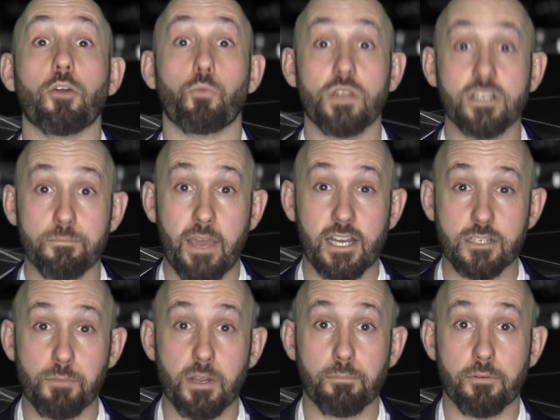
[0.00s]
risk
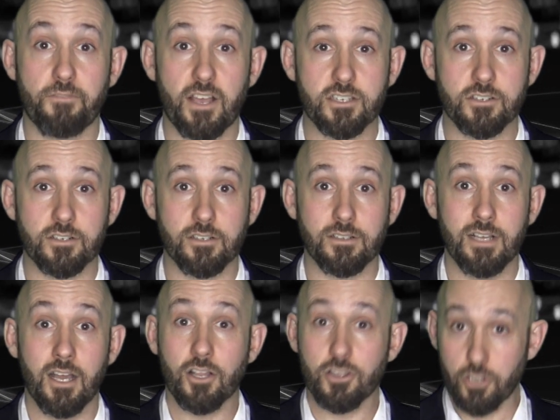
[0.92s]
management professional.
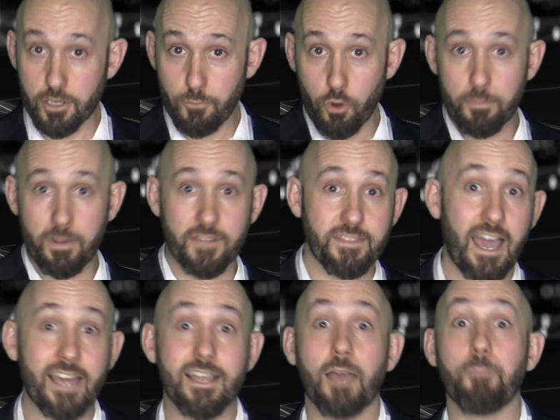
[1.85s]
Learn more about
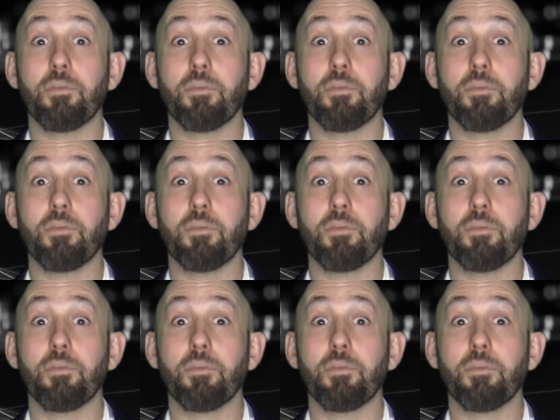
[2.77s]
that at